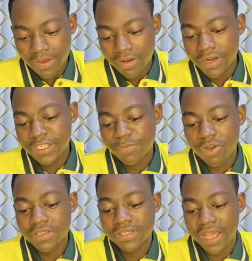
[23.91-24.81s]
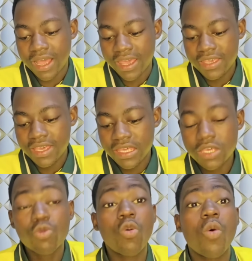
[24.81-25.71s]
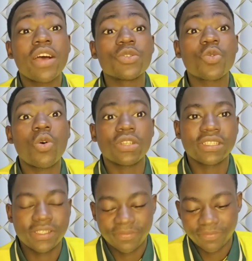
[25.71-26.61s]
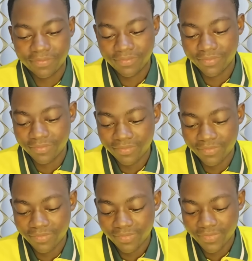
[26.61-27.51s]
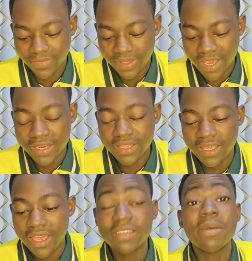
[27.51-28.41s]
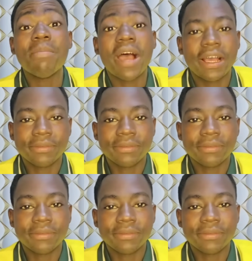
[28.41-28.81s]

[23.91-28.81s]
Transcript: response ECOWAS court. E de beba.